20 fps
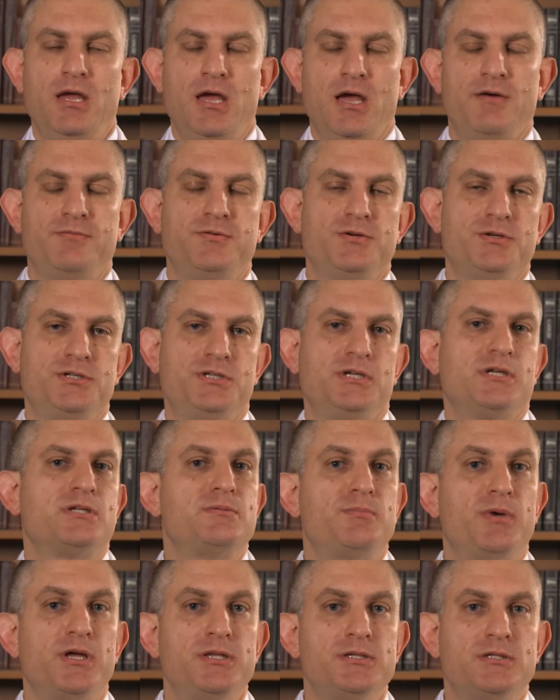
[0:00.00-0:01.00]
After
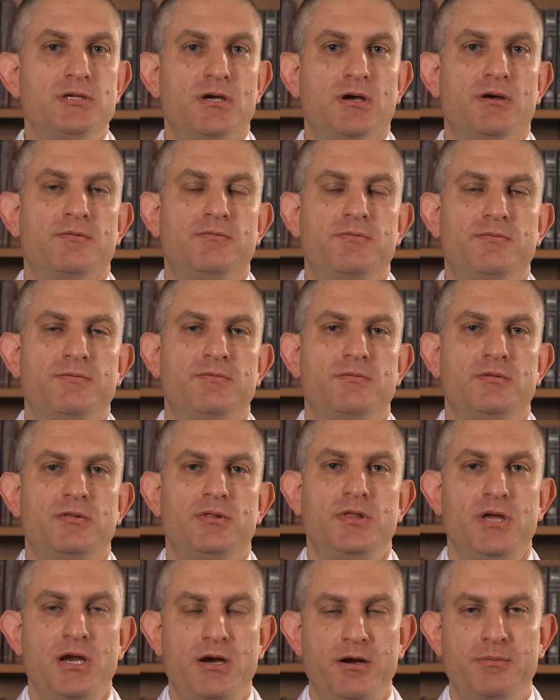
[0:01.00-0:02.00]
6 months of
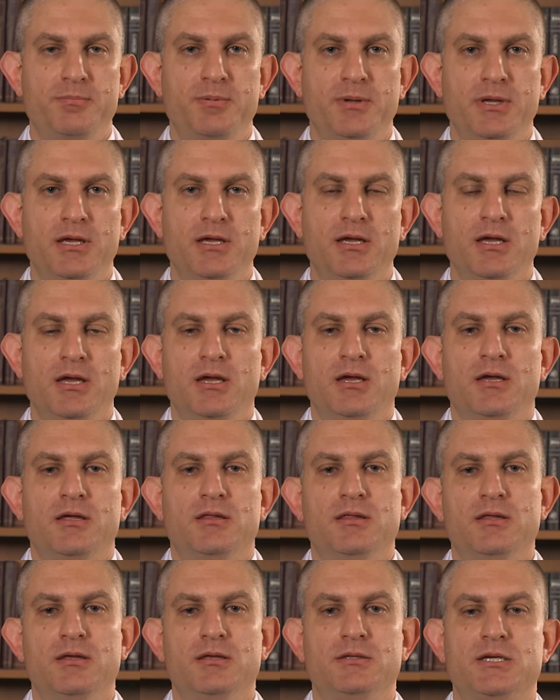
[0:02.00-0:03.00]
therapy,
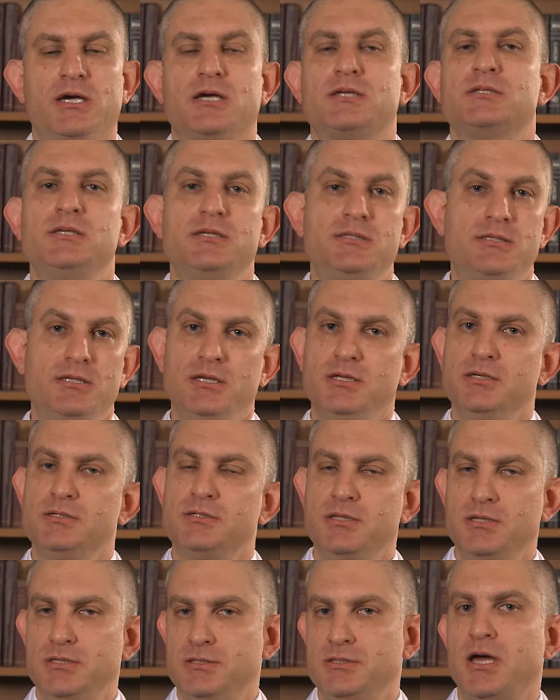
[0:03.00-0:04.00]
the
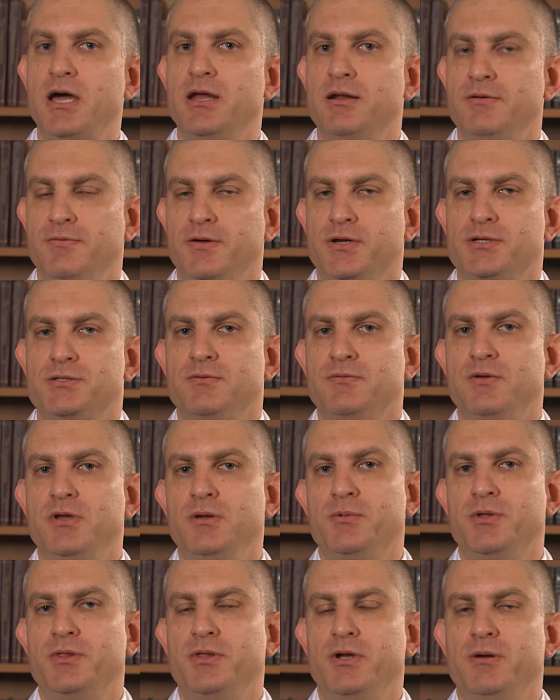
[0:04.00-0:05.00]
toxicities, the side effects of
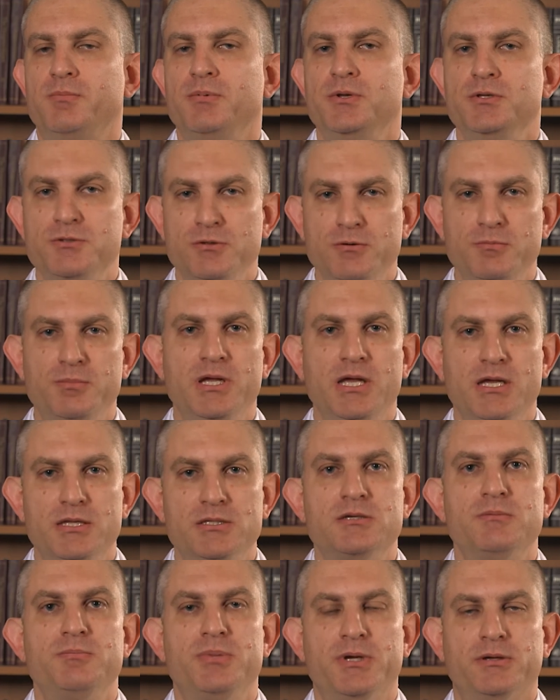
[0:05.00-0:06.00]
chemotherapy do begin
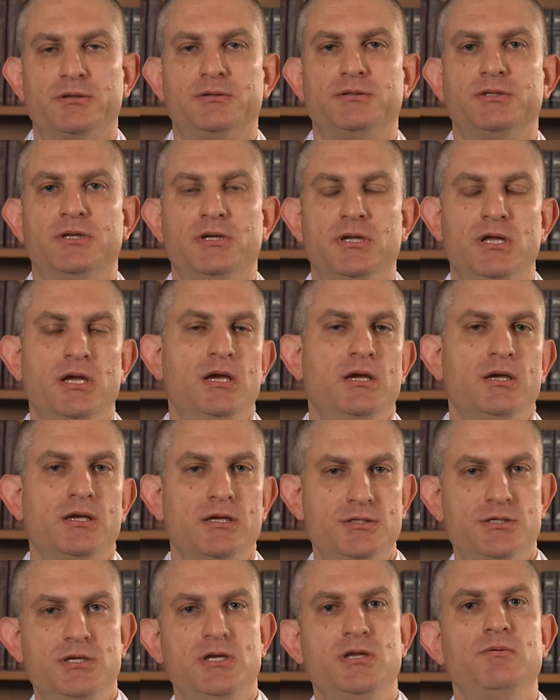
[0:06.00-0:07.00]
to build, and
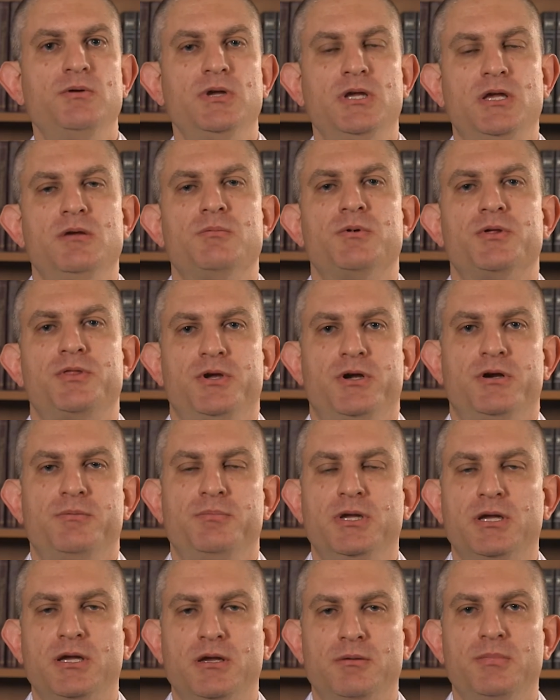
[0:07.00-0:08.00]
continuing
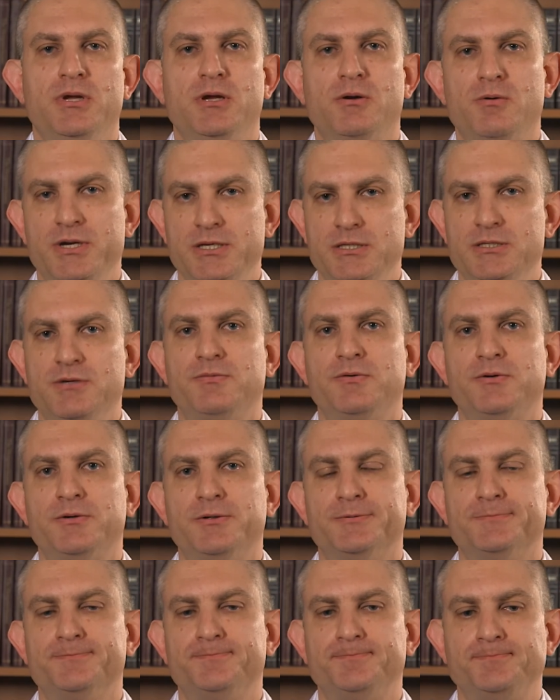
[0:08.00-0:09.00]
chemotherapy can be quite
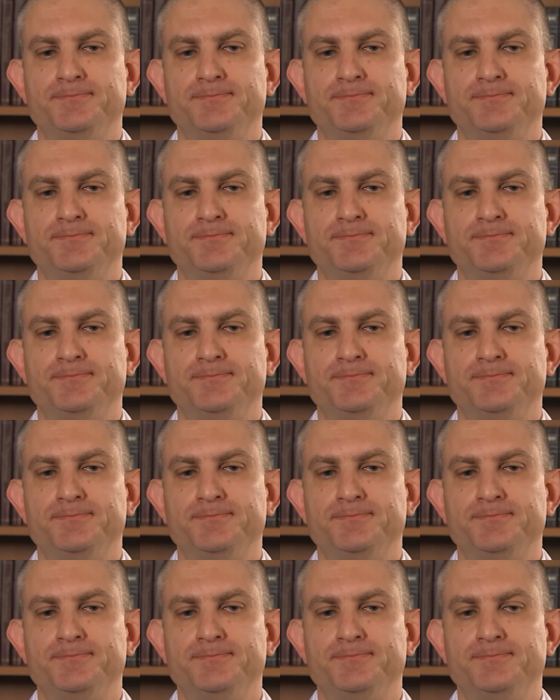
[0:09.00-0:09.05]
difficult.